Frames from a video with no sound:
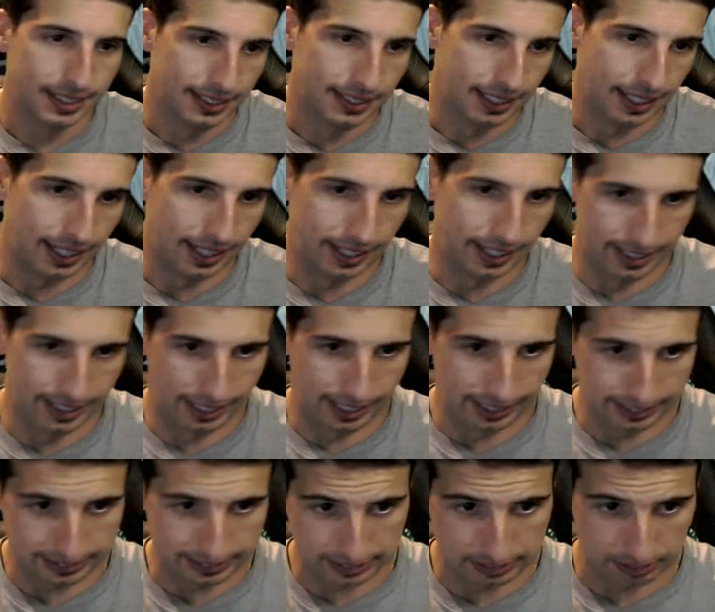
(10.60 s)
uh,
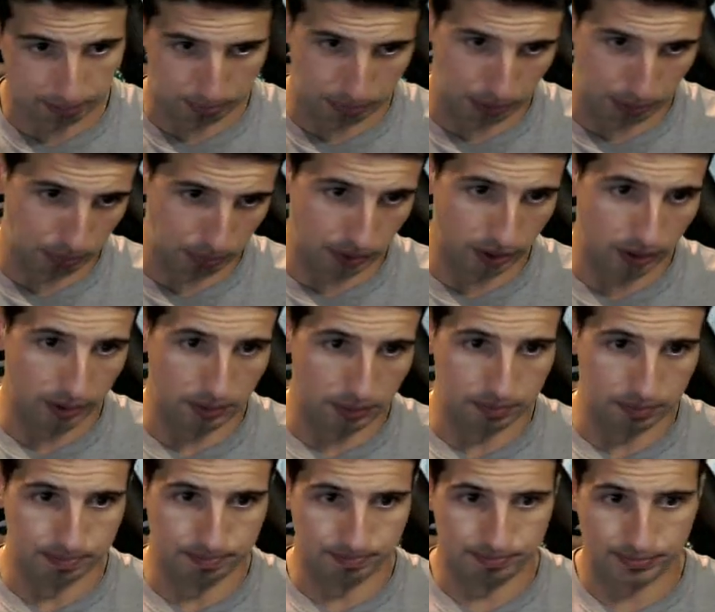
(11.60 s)
I see some people
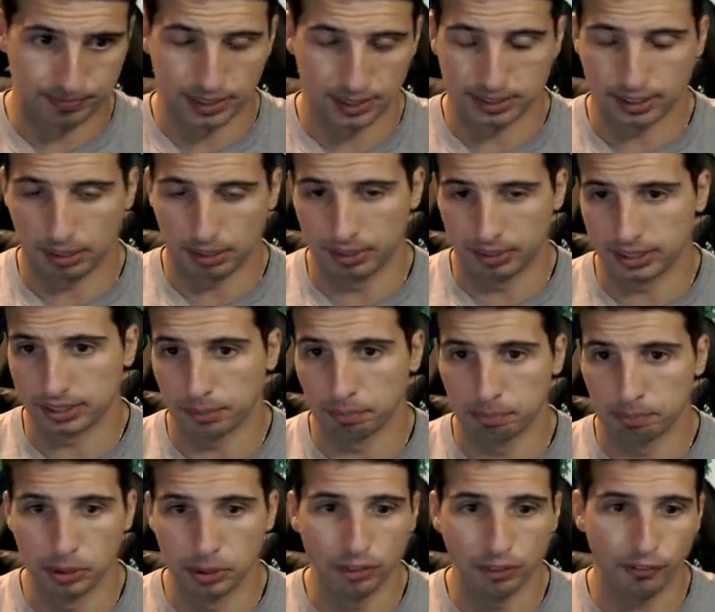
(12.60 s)
summoning some
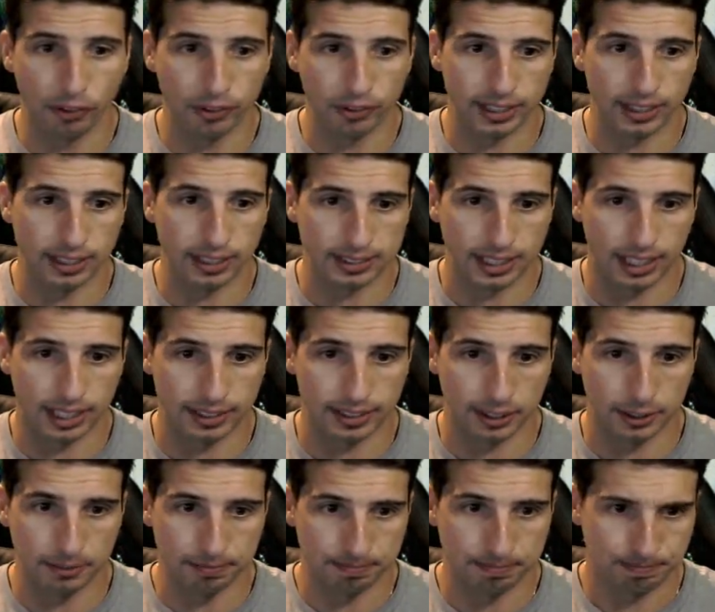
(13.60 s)
beautiful things down
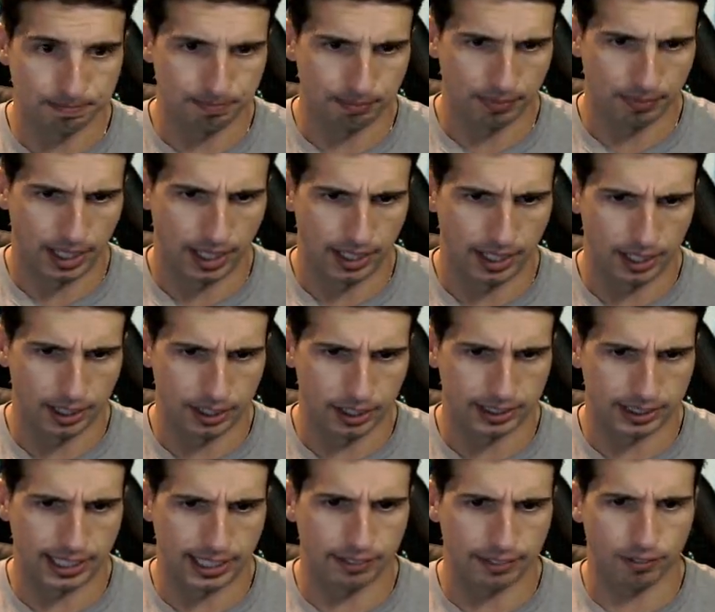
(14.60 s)
here. Uh, look
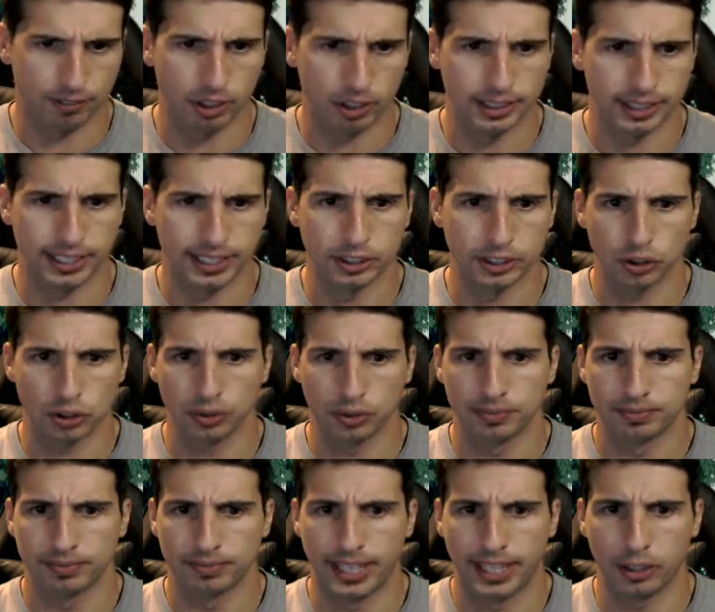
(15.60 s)
at that, Fallen Angel.
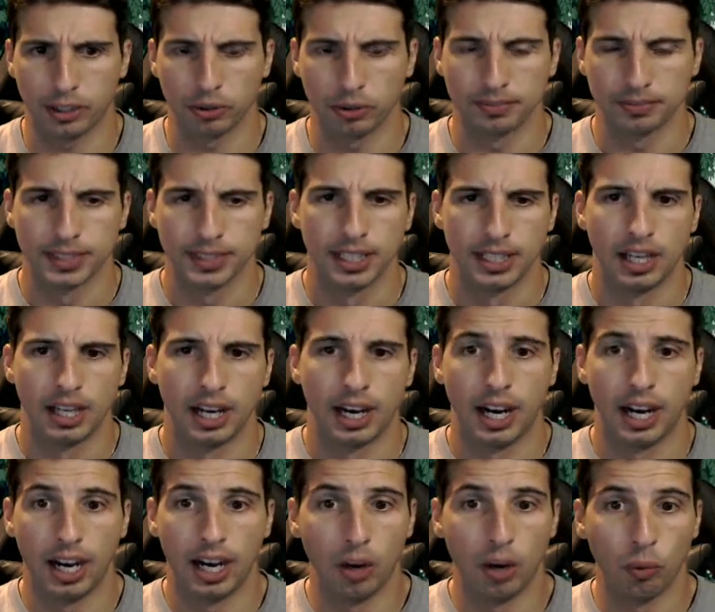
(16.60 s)
Angle.
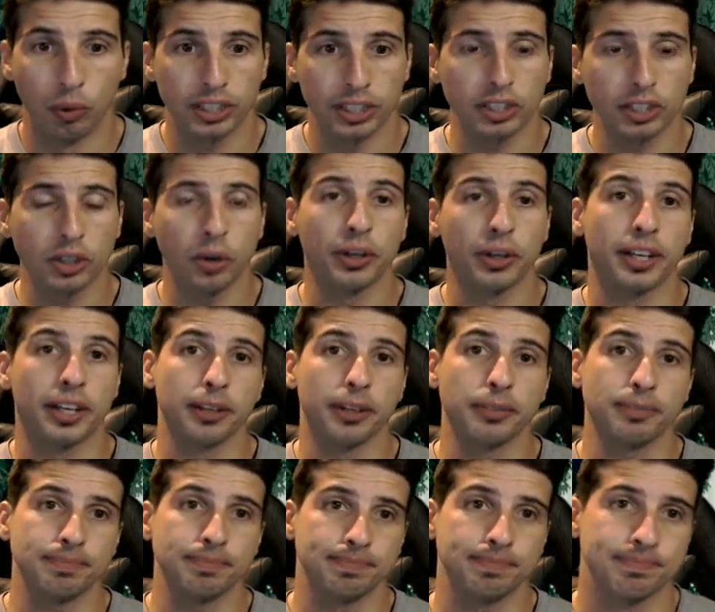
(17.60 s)
Uh, we're gonna go here
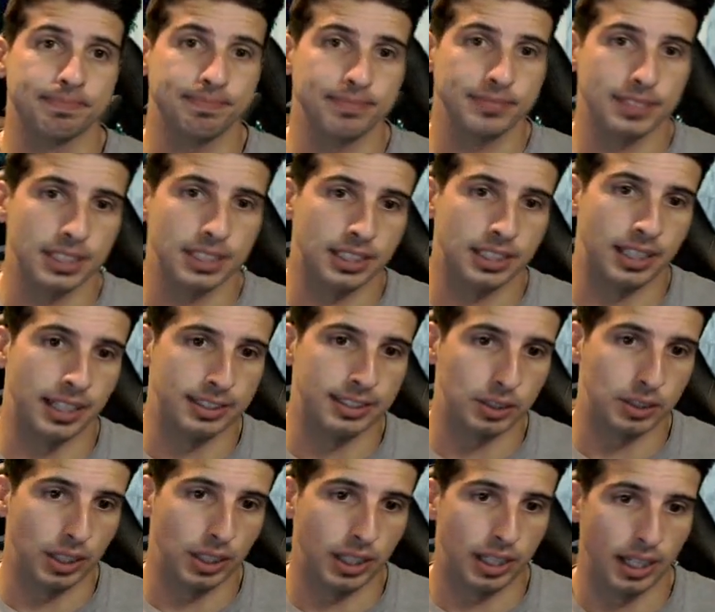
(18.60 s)
because
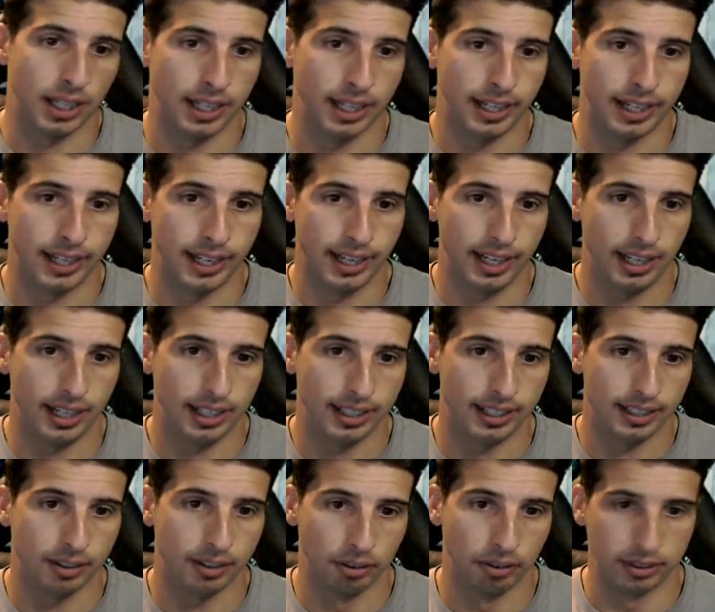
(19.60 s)
uh,
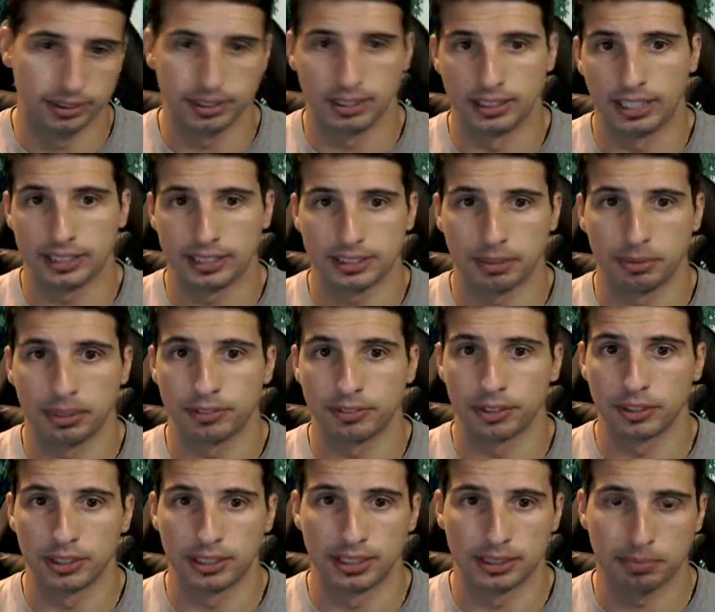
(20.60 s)
we're still not summoning for
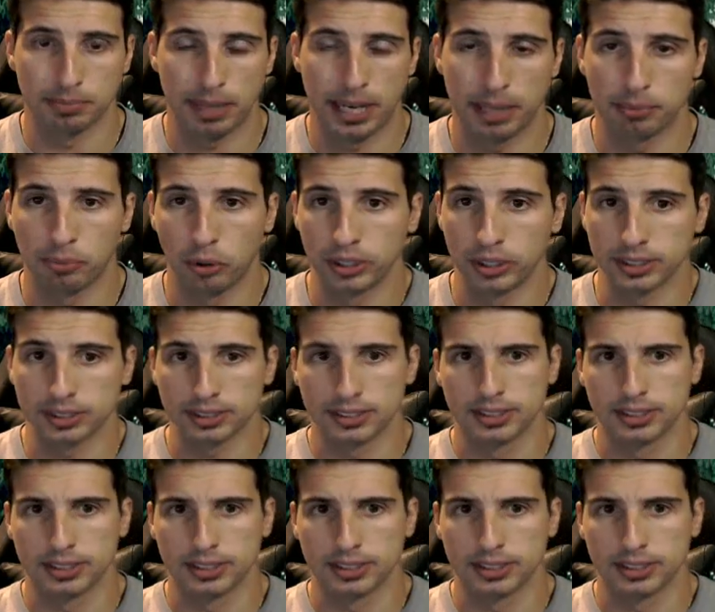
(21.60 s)
these bad boys.